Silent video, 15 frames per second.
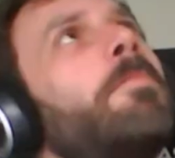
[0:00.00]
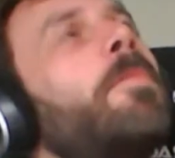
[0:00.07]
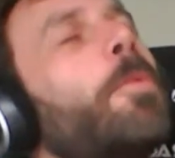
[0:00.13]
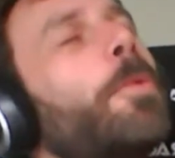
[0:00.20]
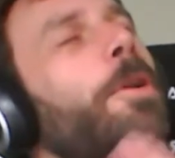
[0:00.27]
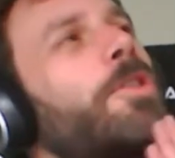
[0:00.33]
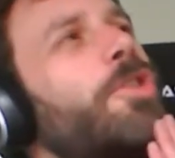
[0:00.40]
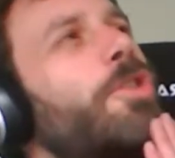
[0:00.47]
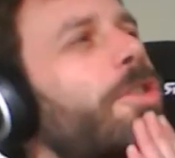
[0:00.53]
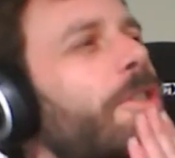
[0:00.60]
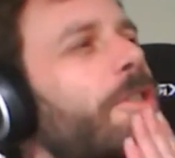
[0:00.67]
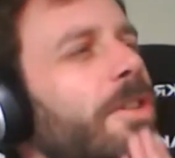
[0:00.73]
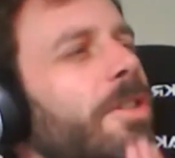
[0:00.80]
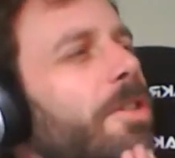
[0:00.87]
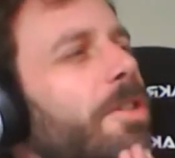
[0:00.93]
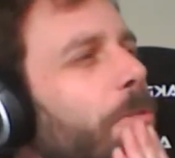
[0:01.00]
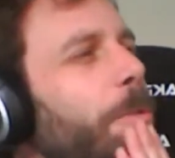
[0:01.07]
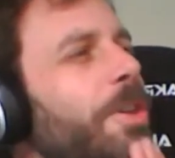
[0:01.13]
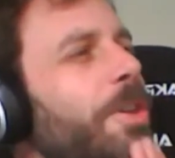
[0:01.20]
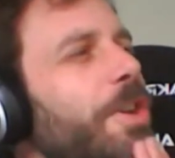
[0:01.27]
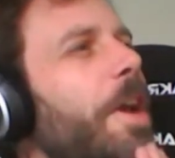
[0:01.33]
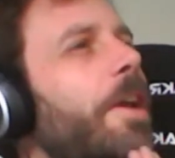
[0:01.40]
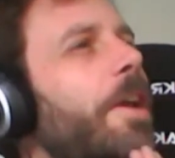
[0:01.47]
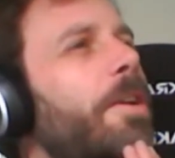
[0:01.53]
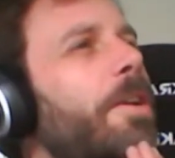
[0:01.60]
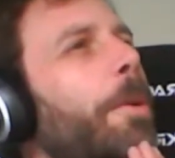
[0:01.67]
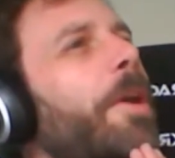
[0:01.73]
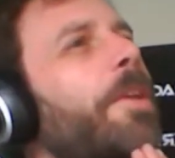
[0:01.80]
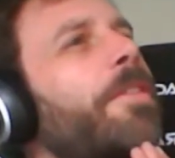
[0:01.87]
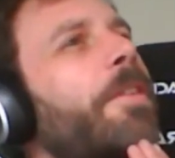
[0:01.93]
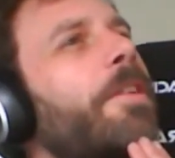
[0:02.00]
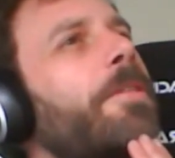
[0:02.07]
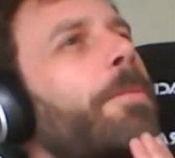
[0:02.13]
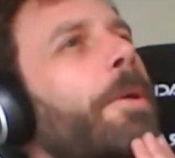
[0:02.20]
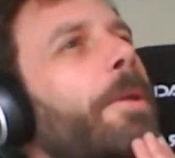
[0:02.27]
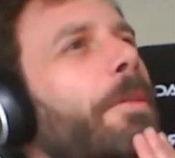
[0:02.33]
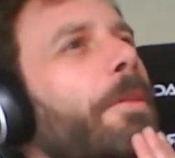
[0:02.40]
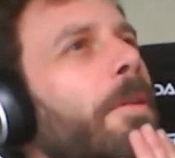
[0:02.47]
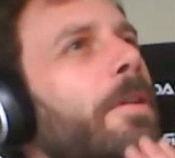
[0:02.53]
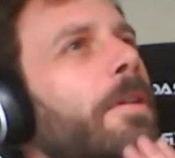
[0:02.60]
Which end do I start with?